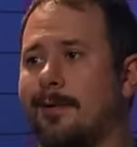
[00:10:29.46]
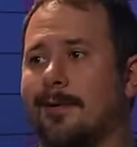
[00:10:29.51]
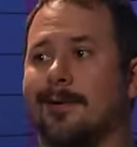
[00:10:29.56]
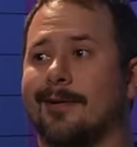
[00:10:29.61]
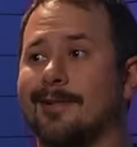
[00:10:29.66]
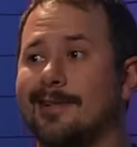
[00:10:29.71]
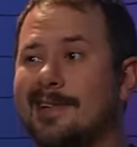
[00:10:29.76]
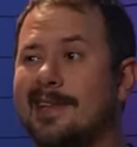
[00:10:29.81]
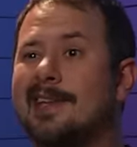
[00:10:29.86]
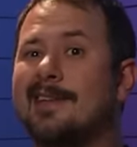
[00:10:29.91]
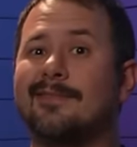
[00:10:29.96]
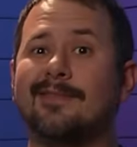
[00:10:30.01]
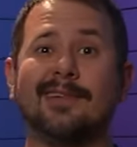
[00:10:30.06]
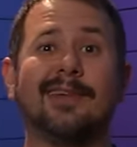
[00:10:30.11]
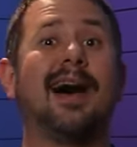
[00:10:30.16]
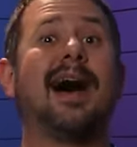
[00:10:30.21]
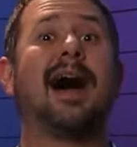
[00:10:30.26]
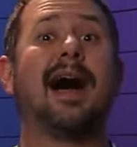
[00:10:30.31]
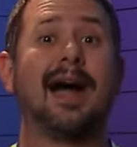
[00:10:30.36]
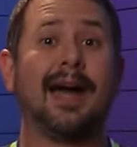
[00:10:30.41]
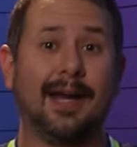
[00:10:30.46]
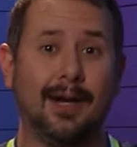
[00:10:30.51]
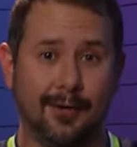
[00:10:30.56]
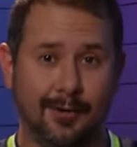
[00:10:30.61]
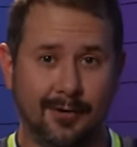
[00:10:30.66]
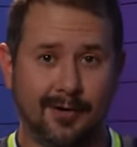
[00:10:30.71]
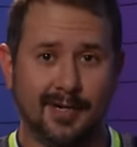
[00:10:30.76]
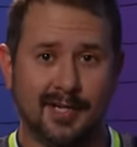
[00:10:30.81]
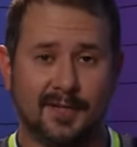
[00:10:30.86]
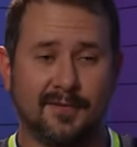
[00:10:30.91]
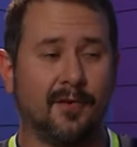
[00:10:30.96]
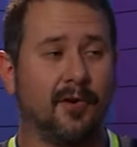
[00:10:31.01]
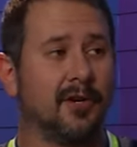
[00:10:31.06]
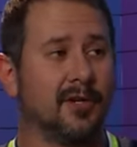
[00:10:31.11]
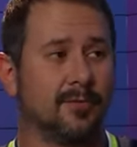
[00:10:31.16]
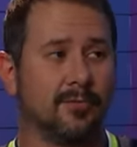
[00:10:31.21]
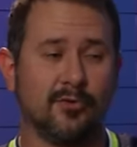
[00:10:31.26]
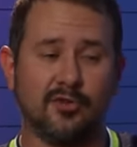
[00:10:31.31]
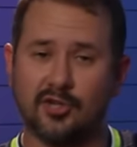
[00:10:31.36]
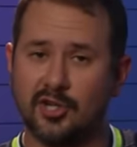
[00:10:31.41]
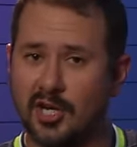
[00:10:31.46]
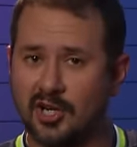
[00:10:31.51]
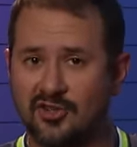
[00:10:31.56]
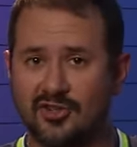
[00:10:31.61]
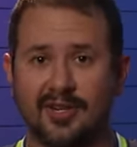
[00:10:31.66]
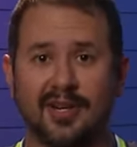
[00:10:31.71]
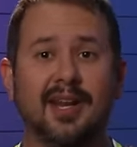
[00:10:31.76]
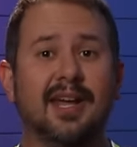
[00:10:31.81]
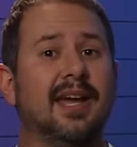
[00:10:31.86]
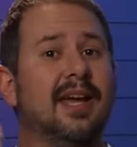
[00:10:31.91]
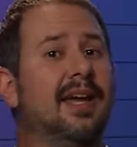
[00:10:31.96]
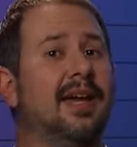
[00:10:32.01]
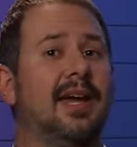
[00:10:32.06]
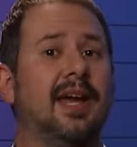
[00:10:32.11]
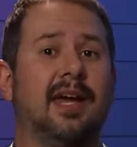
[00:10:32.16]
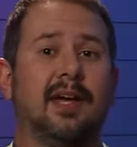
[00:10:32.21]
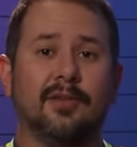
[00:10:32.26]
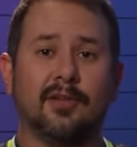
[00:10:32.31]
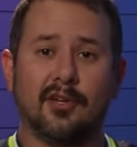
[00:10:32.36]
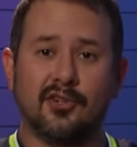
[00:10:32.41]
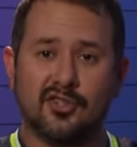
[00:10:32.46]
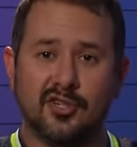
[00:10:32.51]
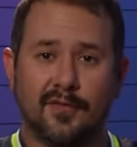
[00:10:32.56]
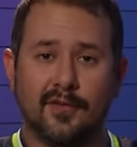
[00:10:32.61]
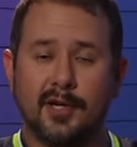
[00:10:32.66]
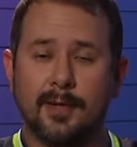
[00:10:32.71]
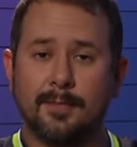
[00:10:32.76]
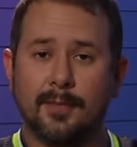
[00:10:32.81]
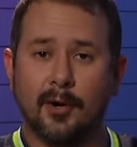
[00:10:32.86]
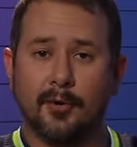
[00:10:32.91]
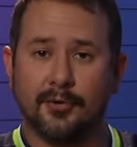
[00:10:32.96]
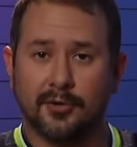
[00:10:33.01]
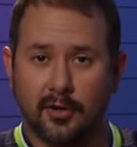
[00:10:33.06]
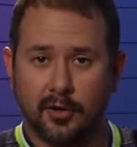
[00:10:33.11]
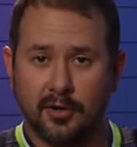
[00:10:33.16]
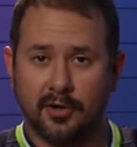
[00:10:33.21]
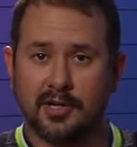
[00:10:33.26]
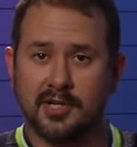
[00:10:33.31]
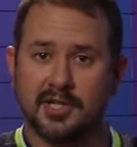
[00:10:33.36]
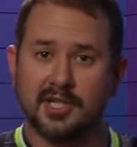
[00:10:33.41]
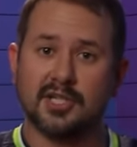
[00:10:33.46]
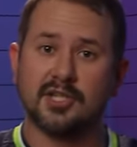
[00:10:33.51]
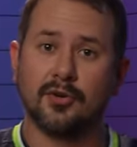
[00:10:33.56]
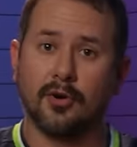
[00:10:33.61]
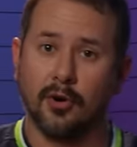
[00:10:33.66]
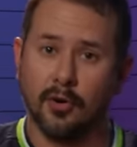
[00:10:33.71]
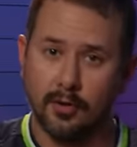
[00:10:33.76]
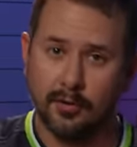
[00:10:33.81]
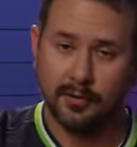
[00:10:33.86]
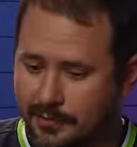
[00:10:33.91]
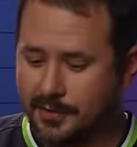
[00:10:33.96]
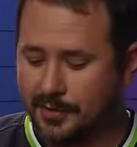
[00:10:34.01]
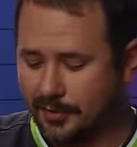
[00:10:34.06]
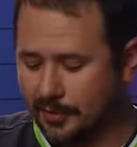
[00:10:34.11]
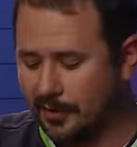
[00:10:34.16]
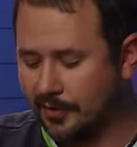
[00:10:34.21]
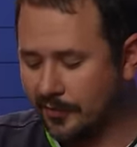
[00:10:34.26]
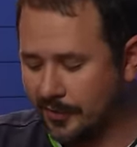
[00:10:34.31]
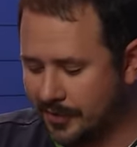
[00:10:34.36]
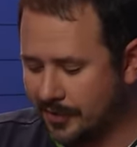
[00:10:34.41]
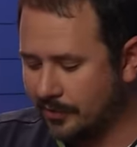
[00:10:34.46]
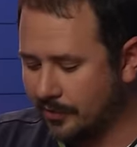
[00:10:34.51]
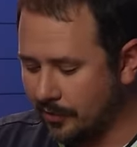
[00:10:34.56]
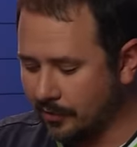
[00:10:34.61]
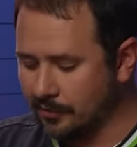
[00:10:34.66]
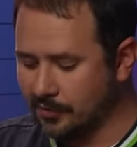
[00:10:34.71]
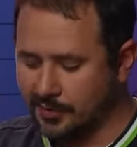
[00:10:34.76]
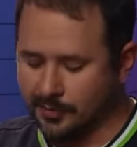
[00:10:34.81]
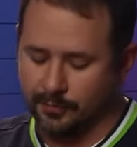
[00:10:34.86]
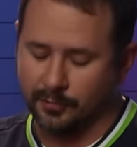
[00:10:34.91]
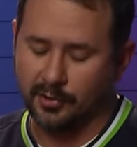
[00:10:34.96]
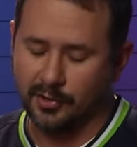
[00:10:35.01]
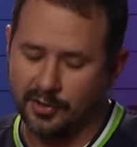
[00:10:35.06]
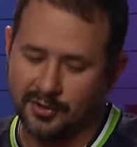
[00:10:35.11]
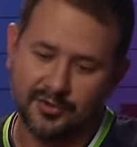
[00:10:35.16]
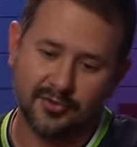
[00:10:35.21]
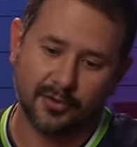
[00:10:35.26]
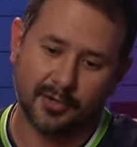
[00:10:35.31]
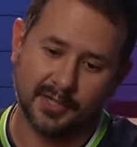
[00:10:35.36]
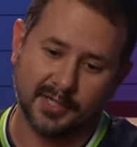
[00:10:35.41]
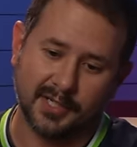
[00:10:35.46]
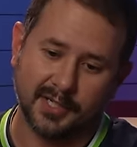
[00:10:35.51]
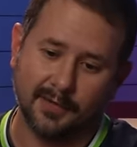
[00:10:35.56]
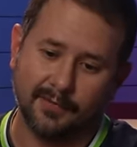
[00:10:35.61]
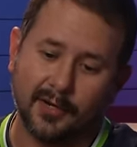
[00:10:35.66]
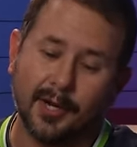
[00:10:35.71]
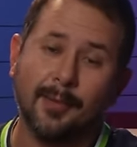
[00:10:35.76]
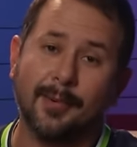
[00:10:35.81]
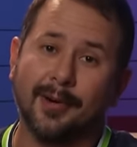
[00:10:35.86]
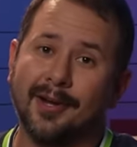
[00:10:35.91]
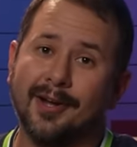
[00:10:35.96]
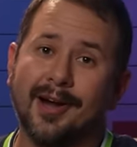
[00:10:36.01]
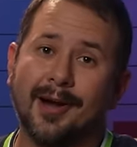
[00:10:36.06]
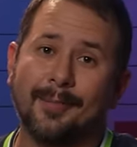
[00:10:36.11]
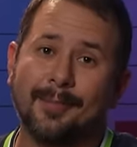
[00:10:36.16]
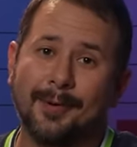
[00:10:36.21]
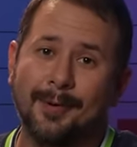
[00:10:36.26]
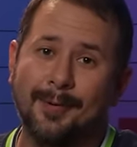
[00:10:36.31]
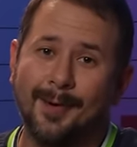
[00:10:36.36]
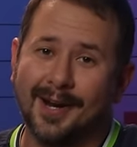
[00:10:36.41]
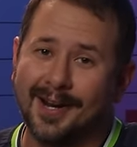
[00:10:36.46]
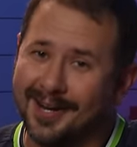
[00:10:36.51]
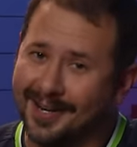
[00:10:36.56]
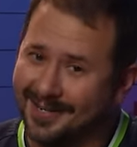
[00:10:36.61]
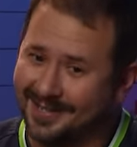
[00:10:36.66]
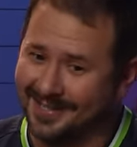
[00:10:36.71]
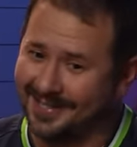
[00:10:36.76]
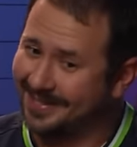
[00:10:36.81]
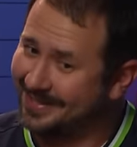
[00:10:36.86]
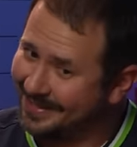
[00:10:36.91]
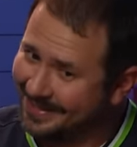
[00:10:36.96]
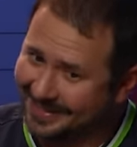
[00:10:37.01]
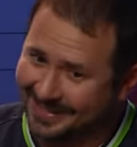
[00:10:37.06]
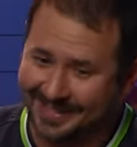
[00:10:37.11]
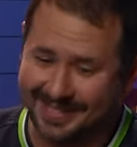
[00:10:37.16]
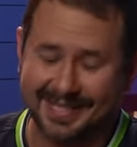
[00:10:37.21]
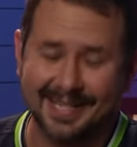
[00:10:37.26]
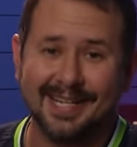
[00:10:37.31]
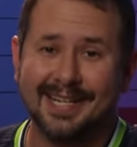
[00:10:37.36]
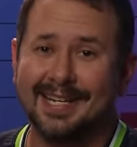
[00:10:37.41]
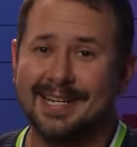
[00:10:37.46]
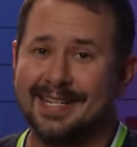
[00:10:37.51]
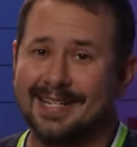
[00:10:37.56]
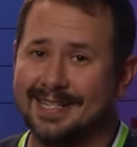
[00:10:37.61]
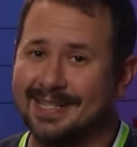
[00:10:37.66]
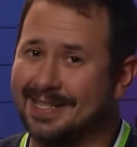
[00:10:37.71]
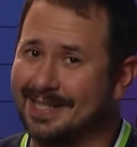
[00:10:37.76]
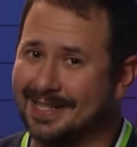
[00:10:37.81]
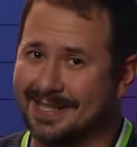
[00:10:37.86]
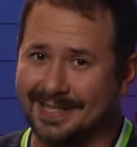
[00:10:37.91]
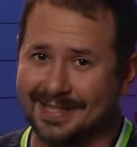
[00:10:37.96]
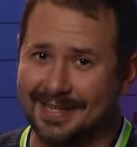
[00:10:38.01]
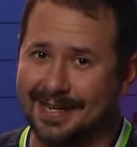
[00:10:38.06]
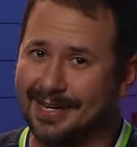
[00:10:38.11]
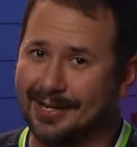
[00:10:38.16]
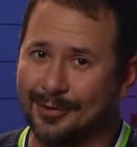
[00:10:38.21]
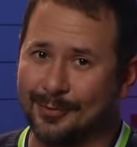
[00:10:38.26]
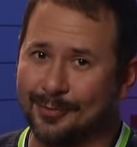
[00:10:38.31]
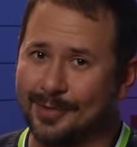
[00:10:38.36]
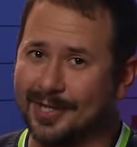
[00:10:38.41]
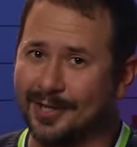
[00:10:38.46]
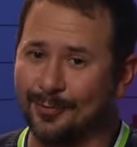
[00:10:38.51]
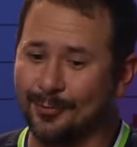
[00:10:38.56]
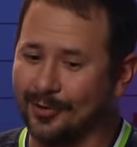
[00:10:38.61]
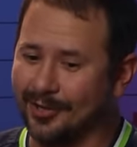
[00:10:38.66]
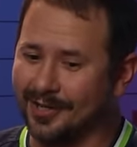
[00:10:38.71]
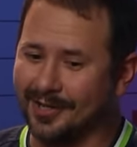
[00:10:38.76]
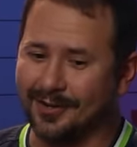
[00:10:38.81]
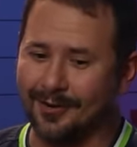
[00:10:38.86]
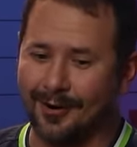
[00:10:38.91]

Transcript: are even higher as far as projection and longevity both are concerned. So that lets you know there's some pretty strong stuff coming up because this is not a weak one at